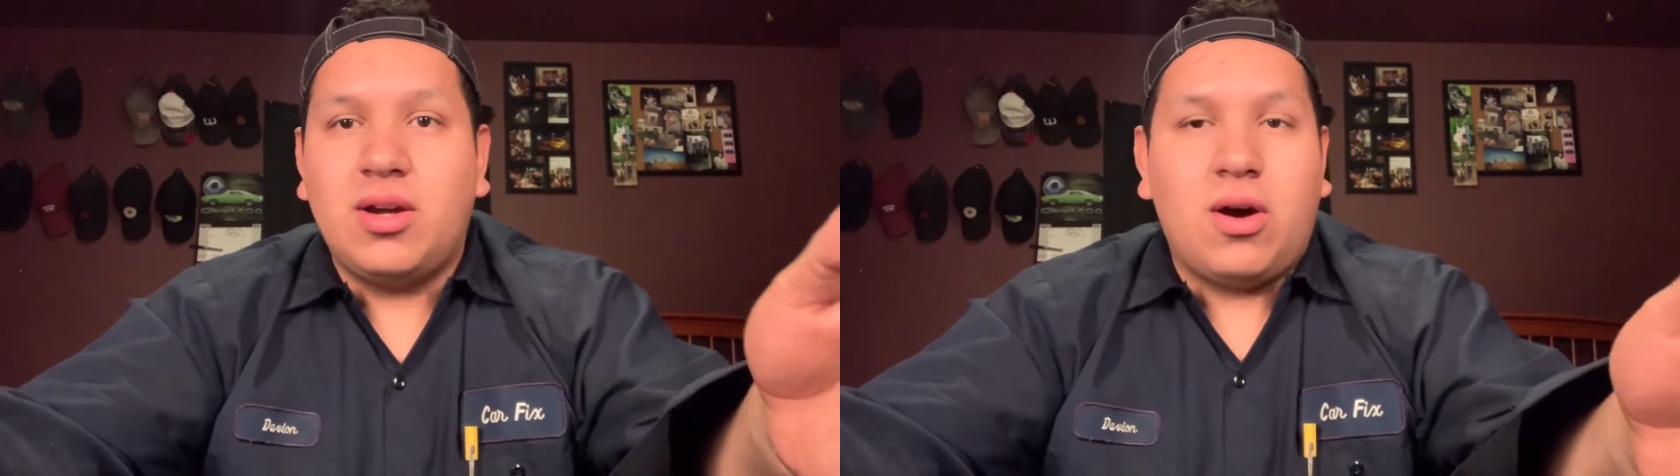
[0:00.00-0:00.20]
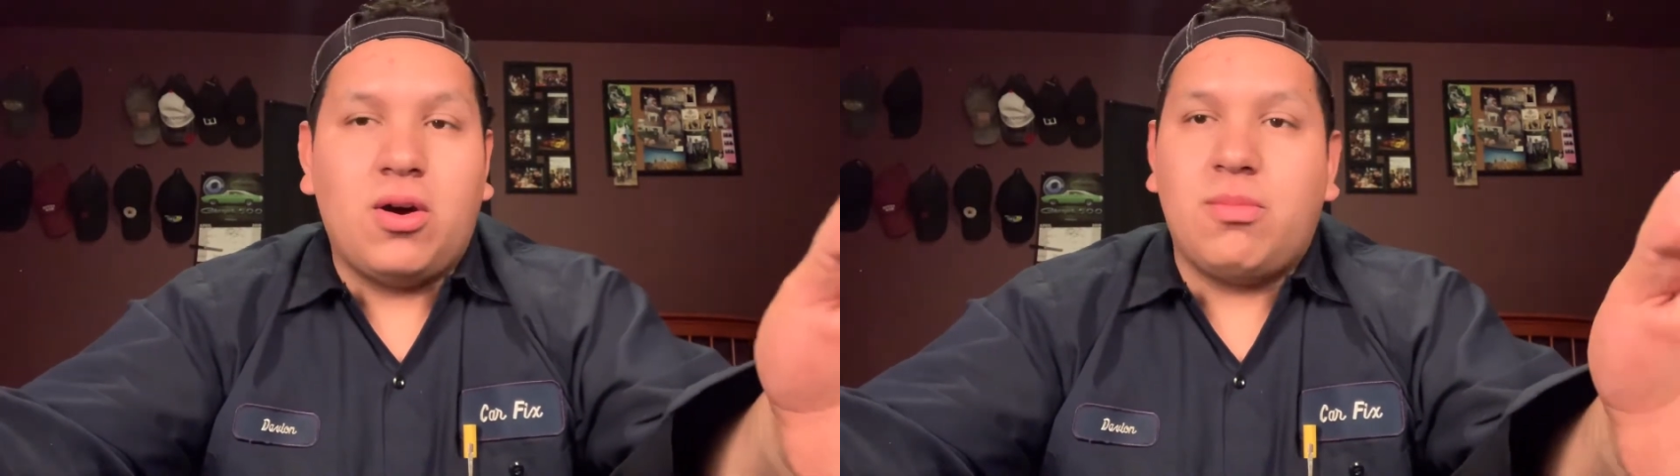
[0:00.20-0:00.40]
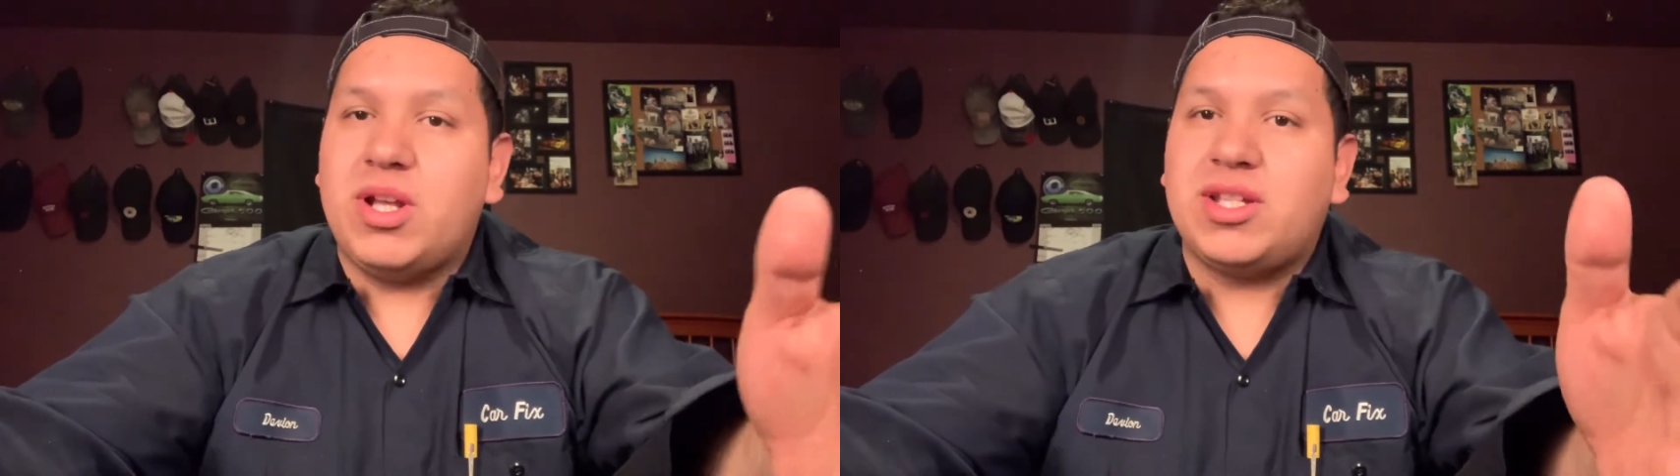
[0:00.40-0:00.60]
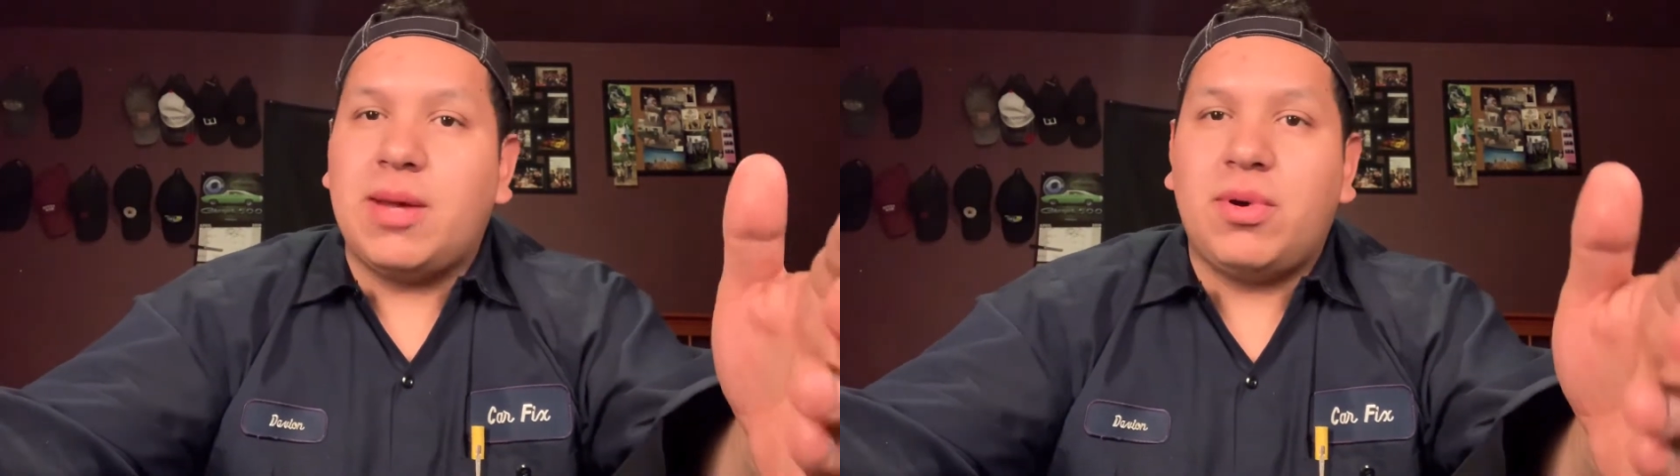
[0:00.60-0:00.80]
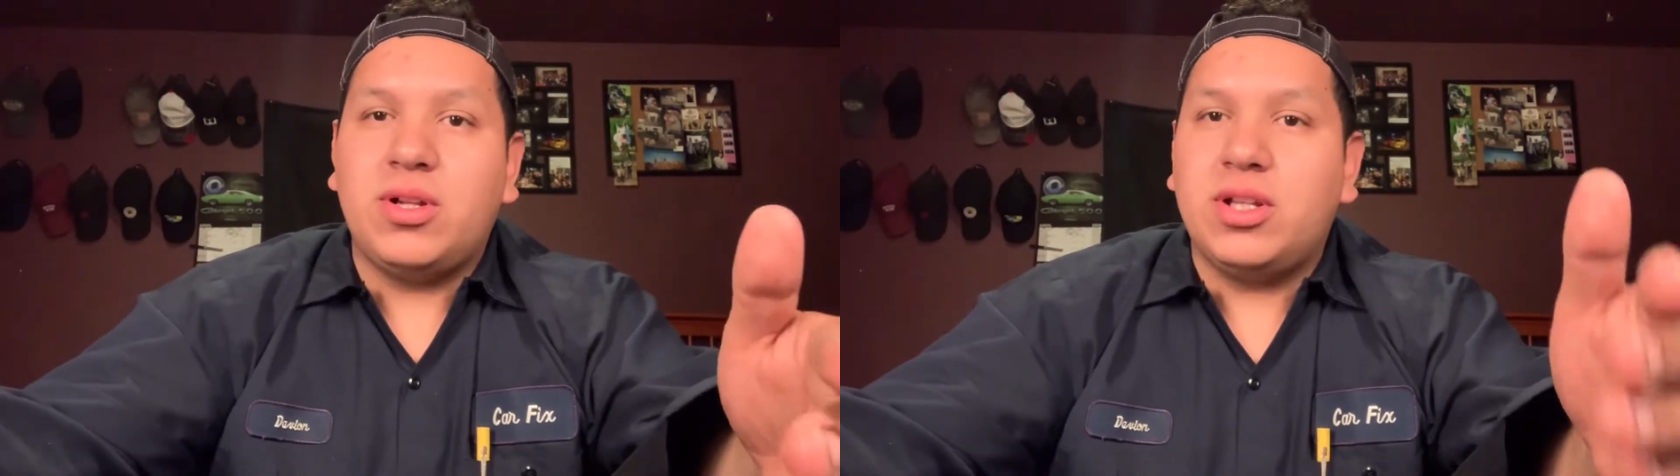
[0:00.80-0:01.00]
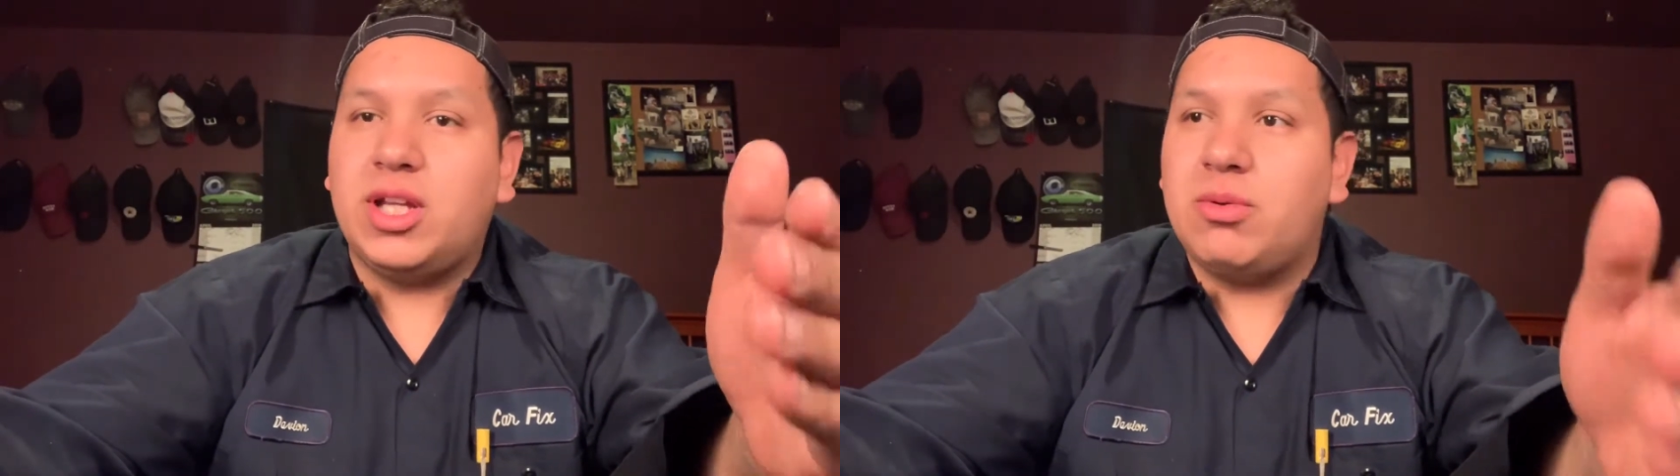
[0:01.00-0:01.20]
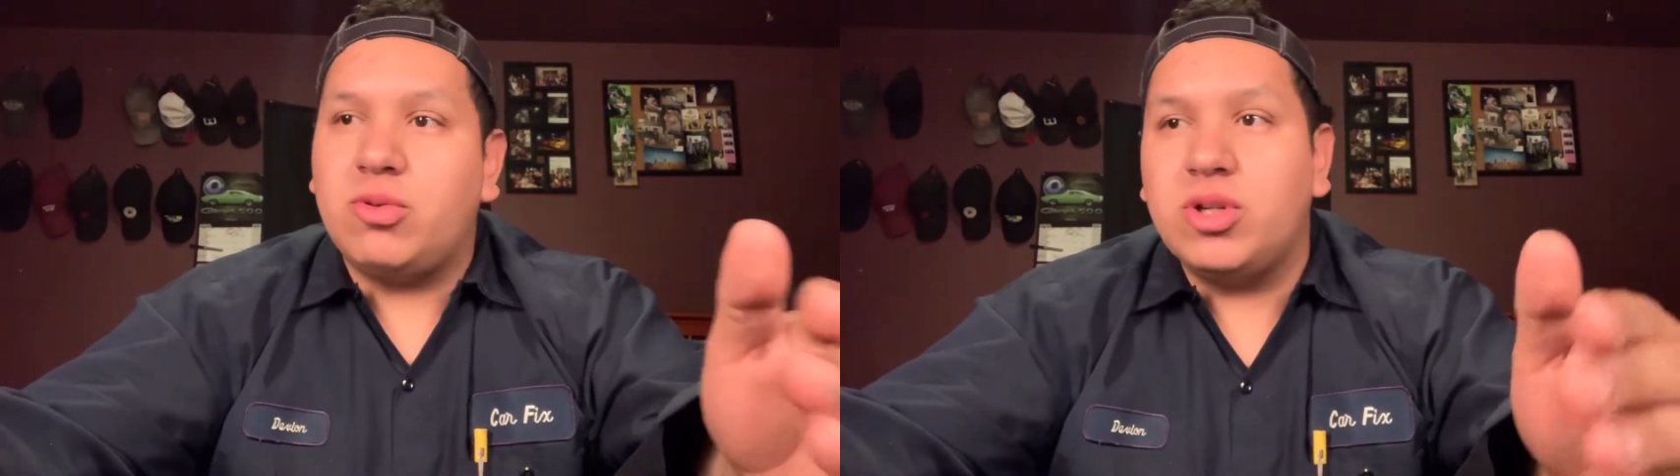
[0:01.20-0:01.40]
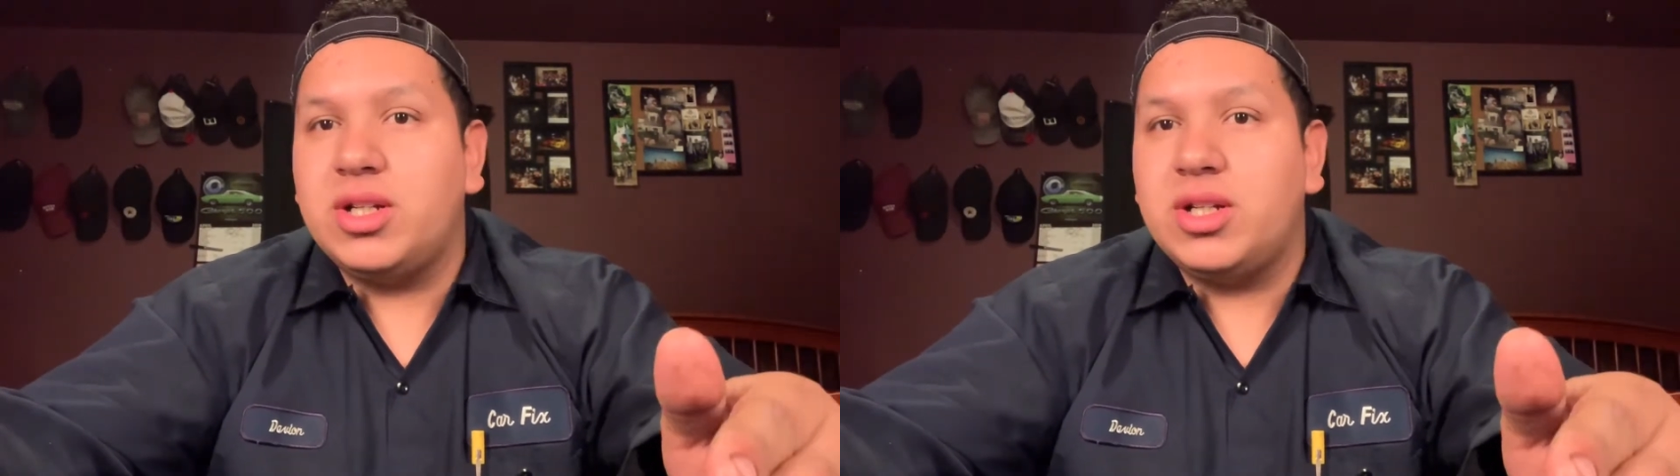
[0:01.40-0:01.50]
Oh, my Snap-on dealer gave him a real